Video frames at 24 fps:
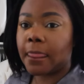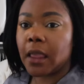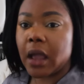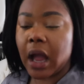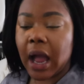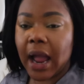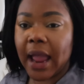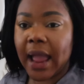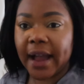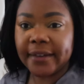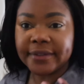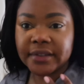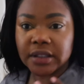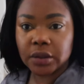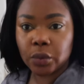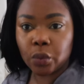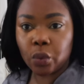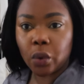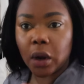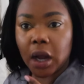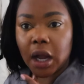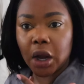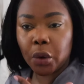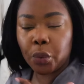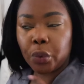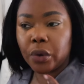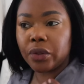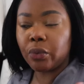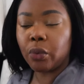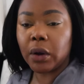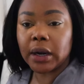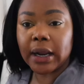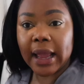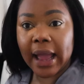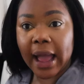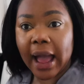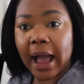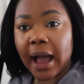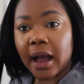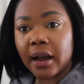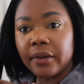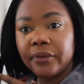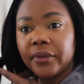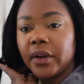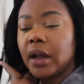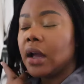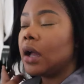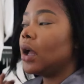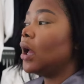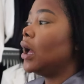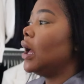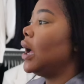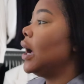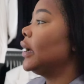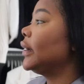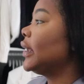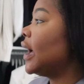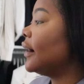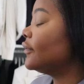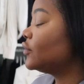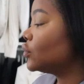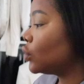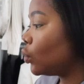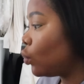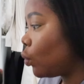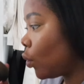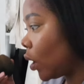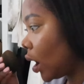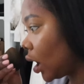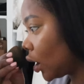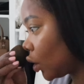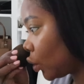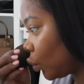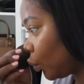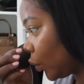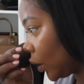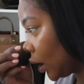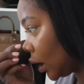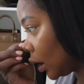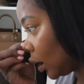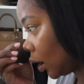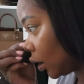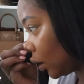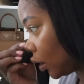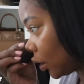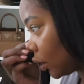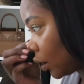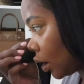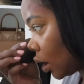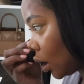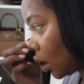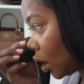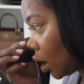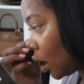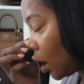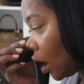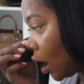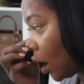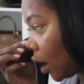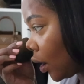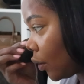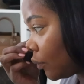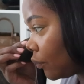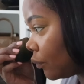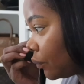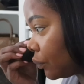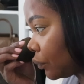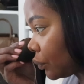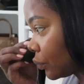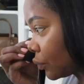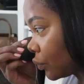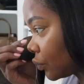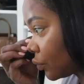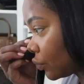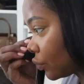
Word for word: i have to work with what i have and i have to work with um